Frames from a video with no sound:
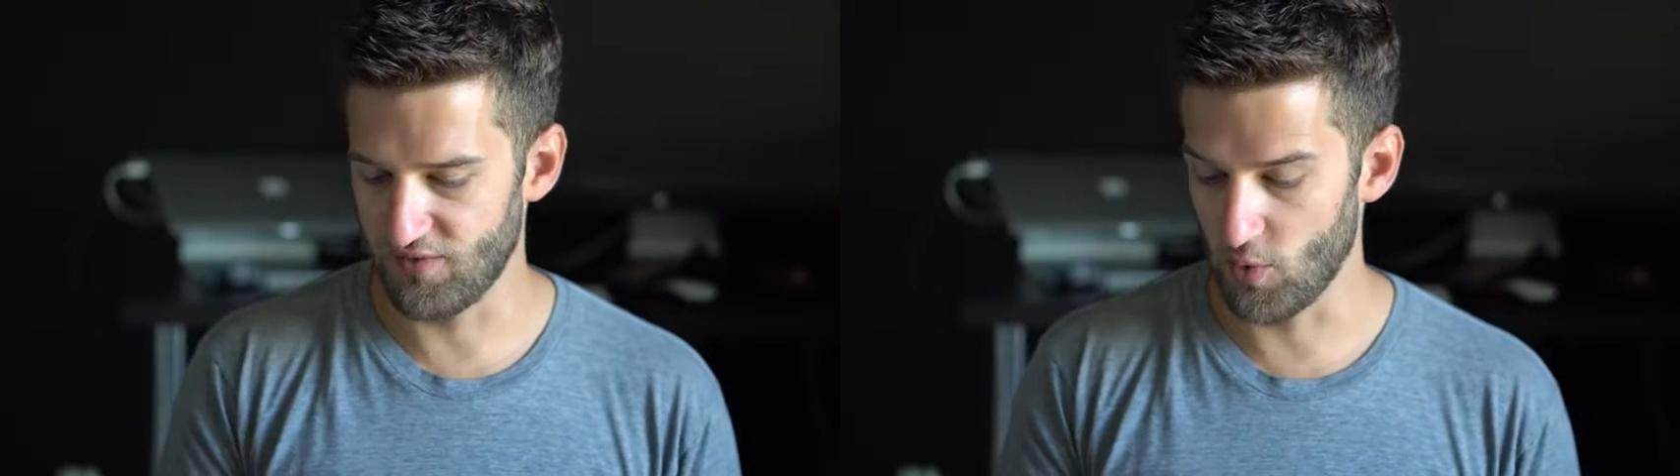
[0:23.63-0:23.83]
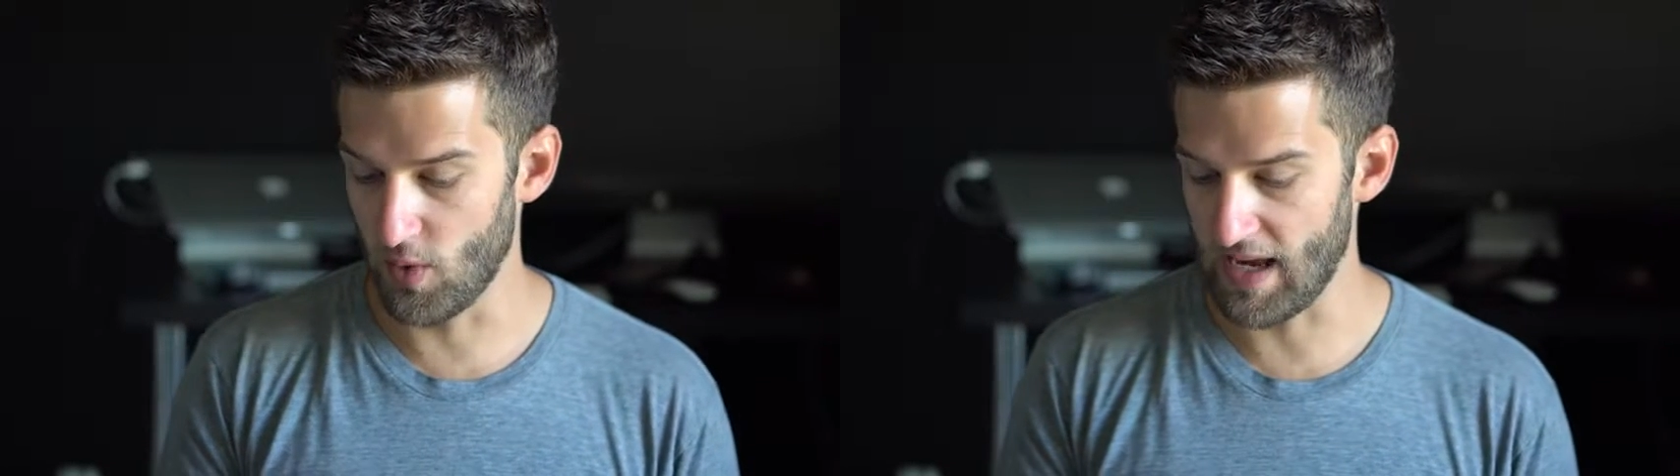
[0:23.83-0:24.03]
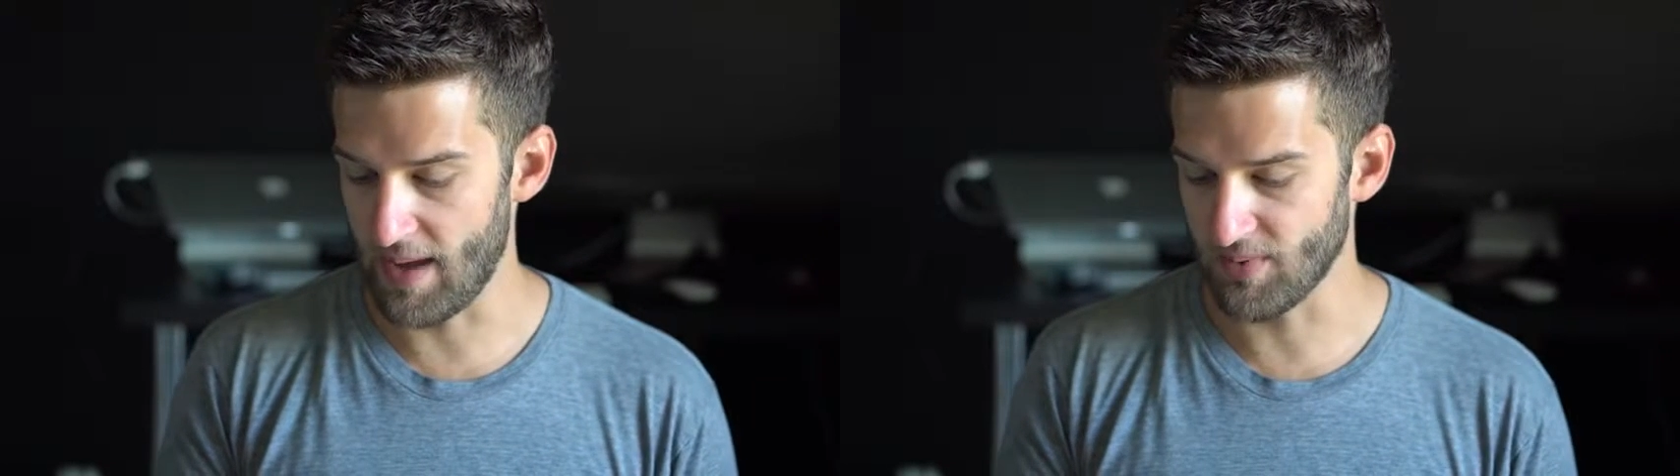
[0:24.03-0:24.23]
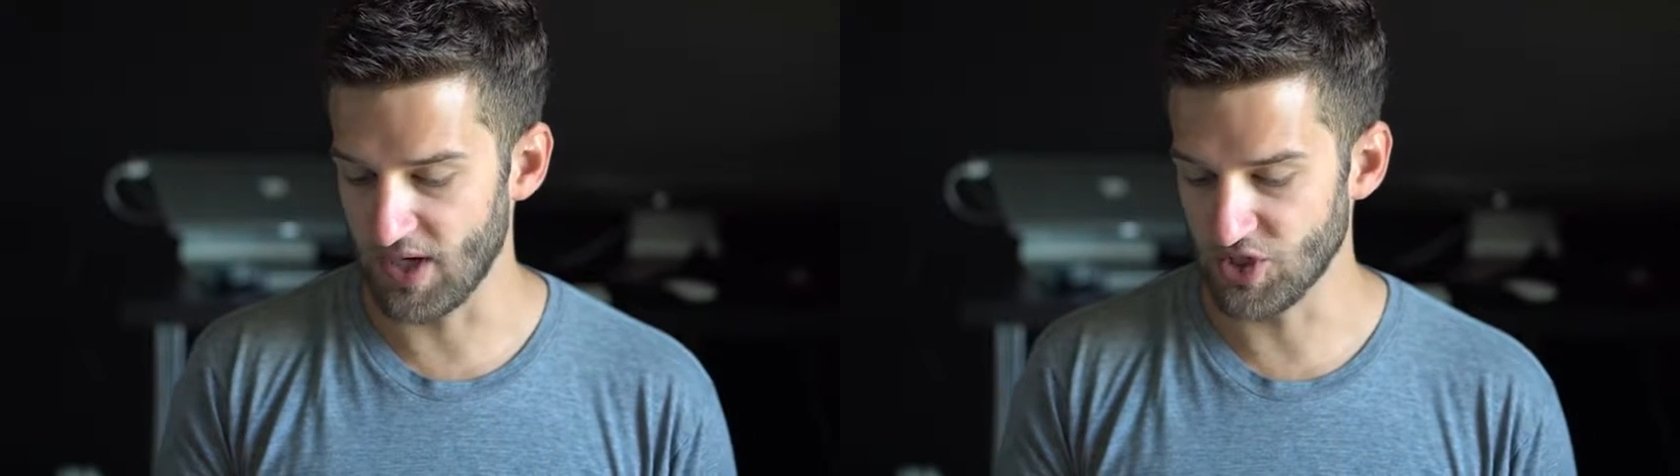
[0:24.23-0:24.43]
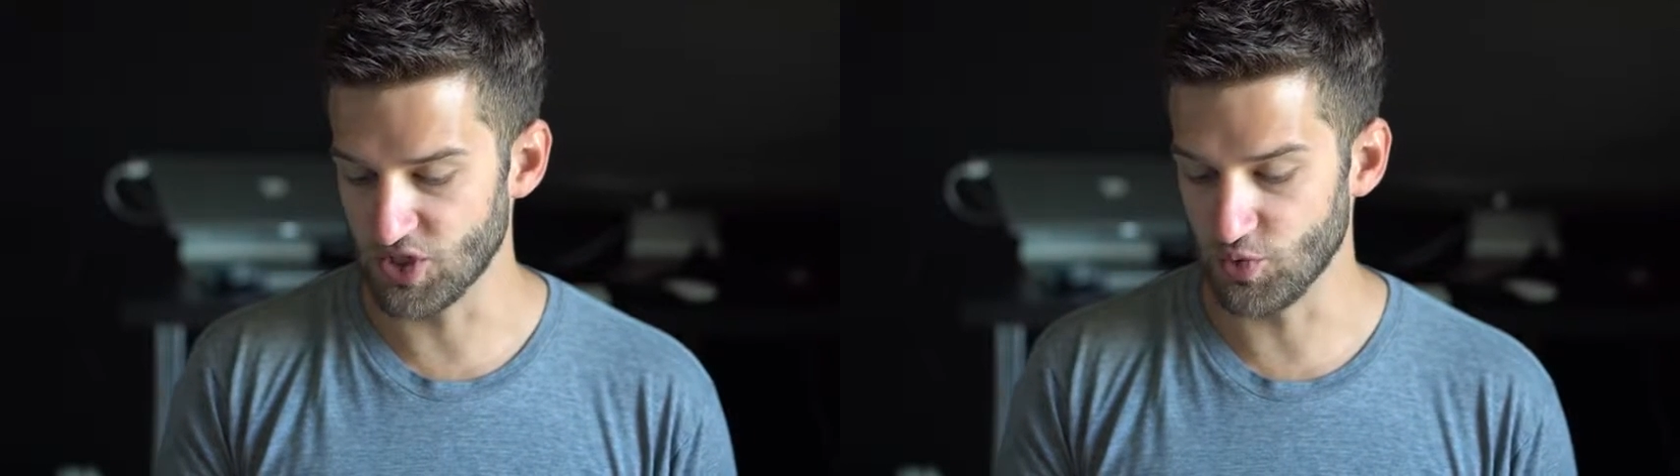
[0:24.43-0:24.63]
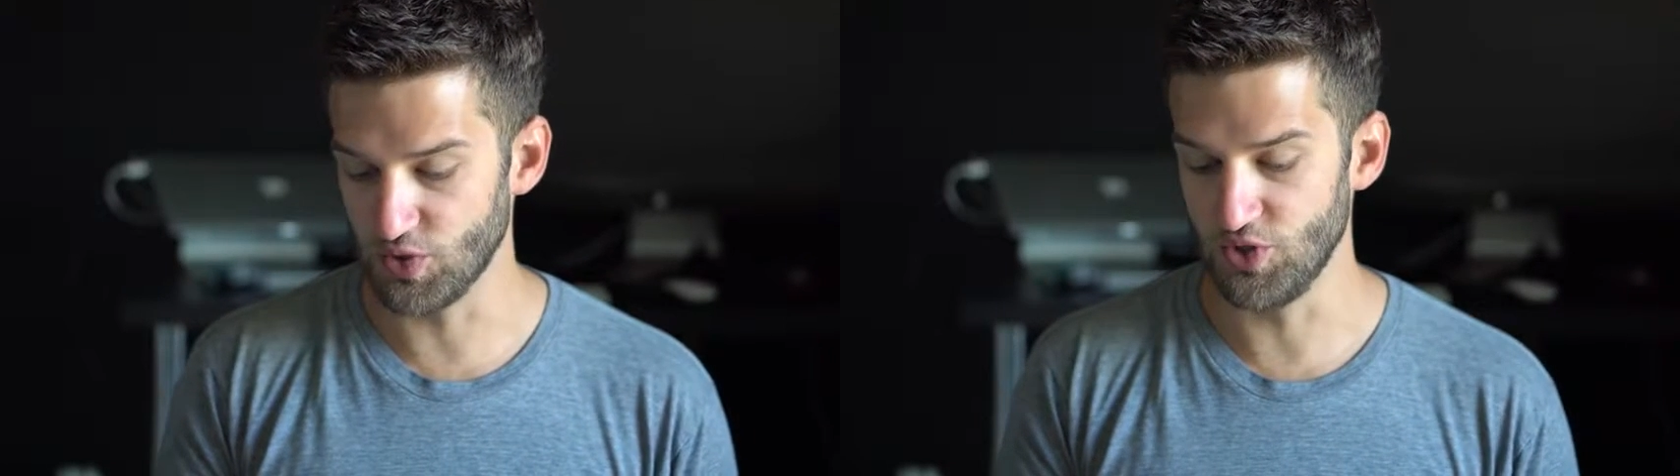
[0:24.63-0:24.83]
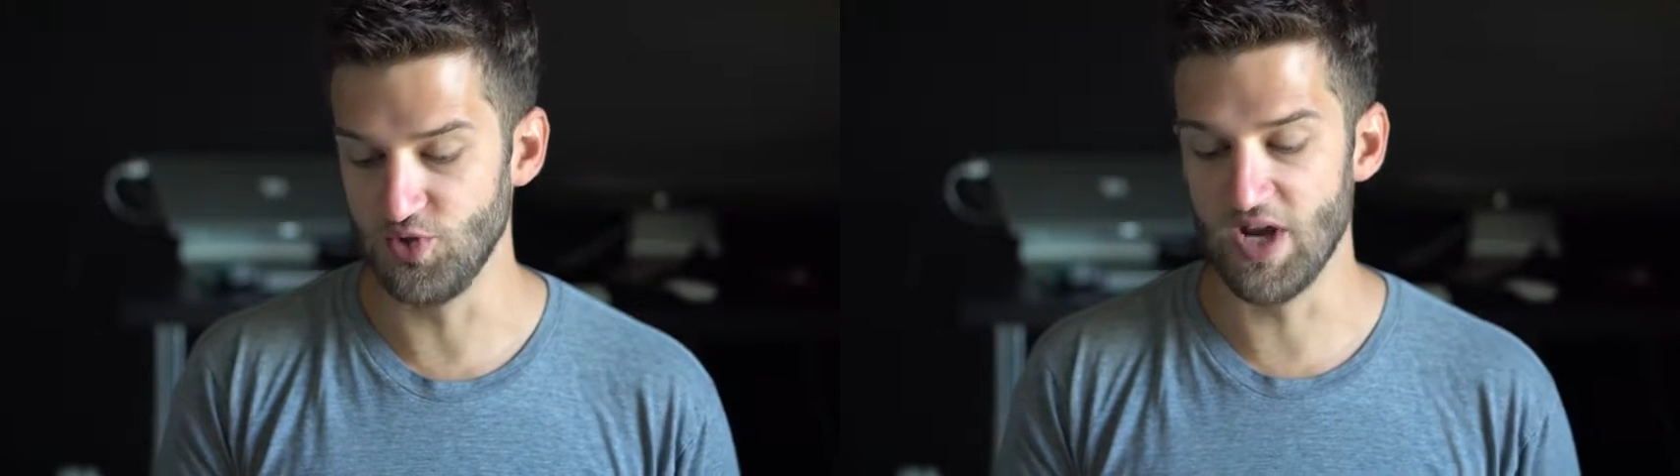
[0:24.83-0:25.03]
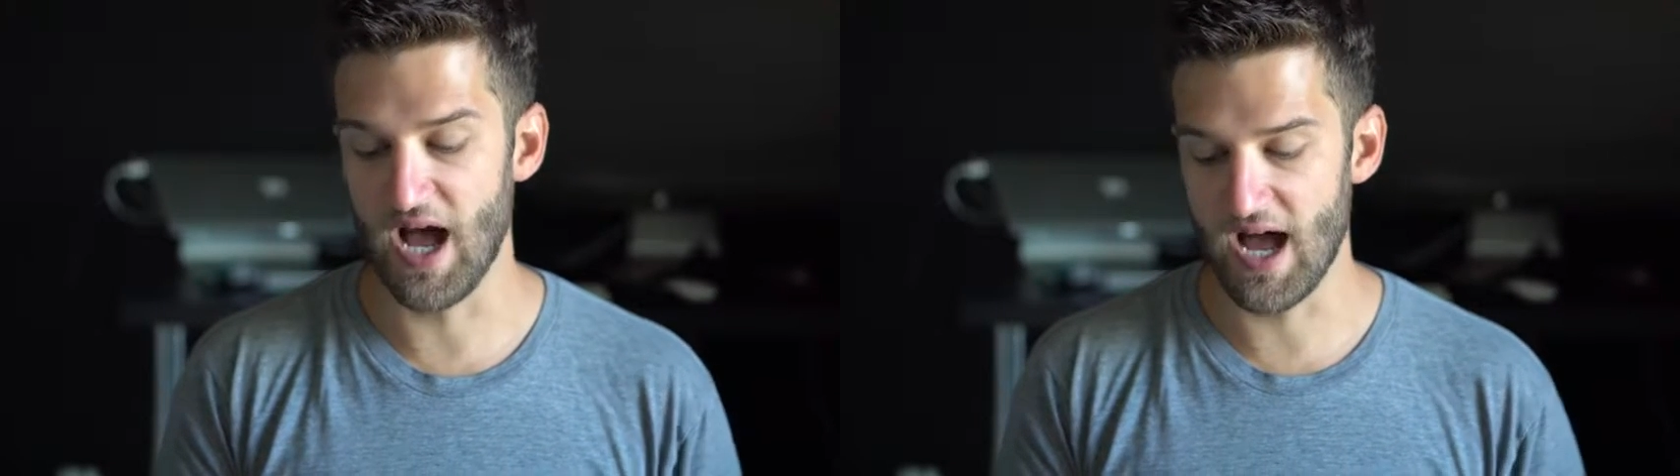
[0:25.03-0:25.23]
for what applications would you
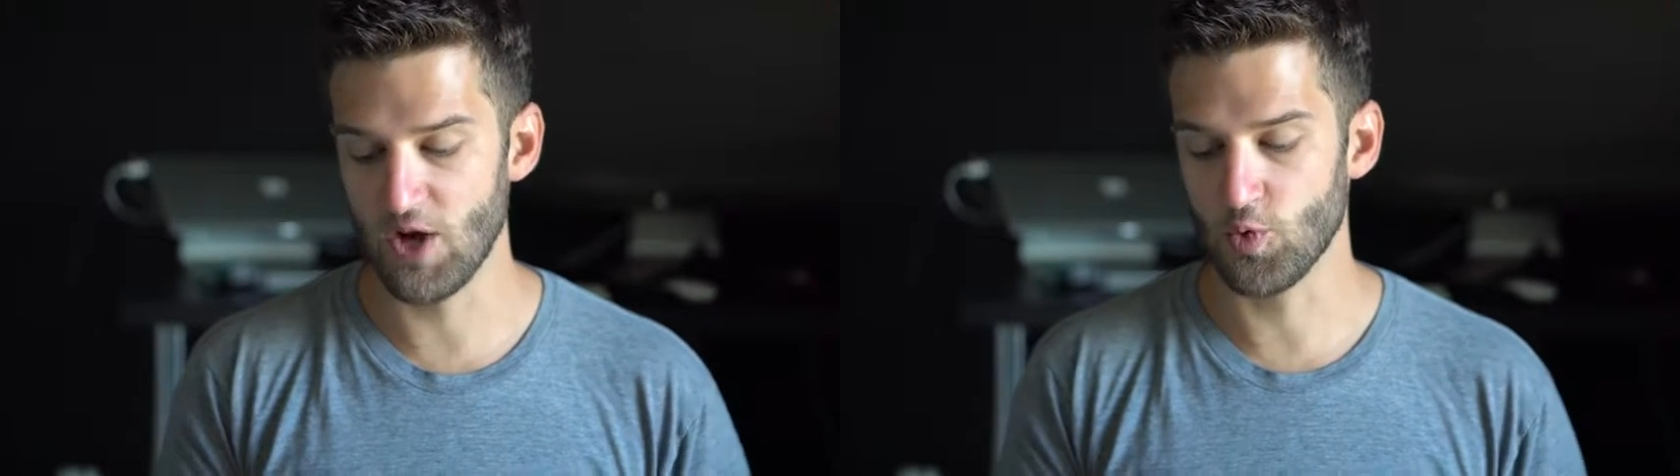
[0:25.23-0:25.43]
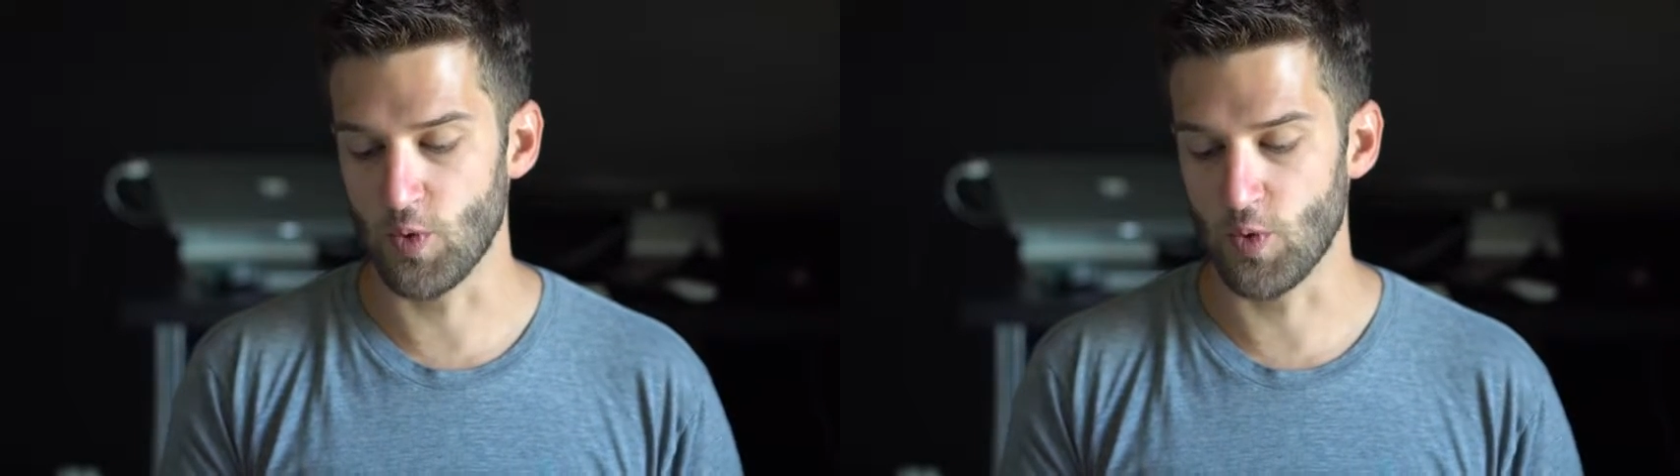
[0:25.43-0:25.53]
not